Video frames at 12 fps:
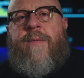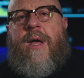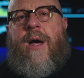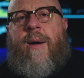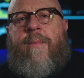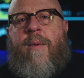
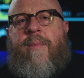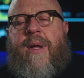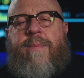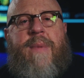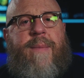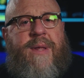
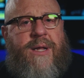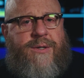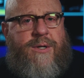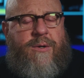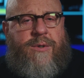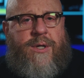But maybe that's
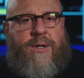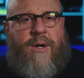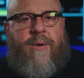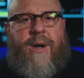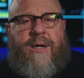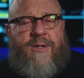new to
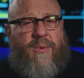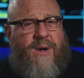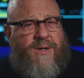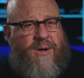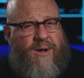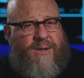you, and I just
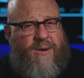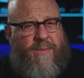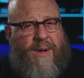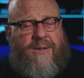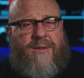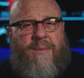want to talk to you
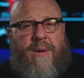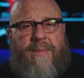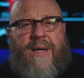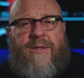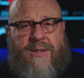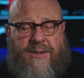about some of the
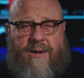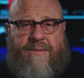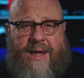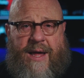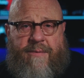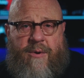basics of
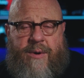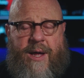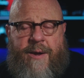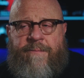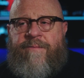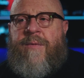that. Okay,